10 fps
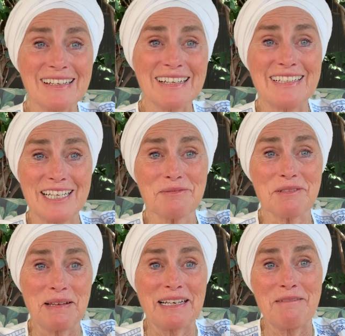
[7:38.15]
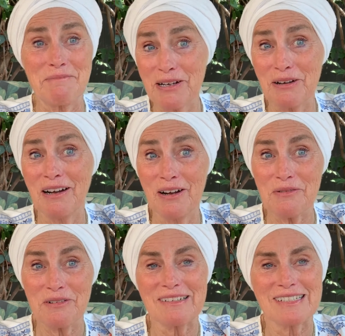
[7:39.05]
Connect with me and let me know how it
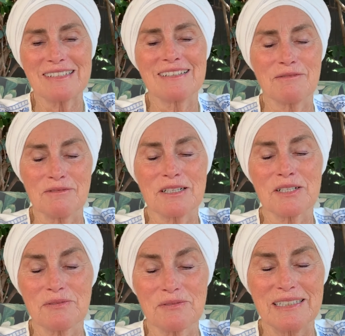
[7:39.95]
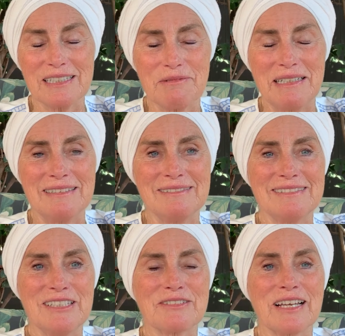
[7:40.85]
works. It works really well.
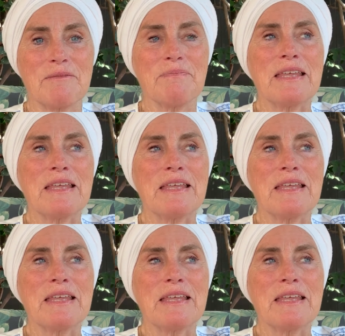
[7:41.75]
Okay.